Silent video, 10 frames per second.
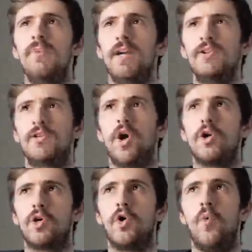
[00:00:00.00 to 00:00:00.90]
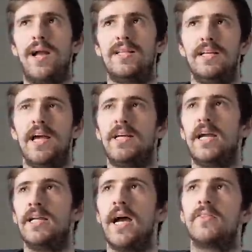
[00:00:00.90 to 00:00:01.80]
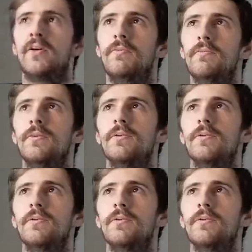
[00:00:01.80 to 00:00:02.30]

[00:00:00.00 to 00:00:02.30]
by just how quickly it can get them.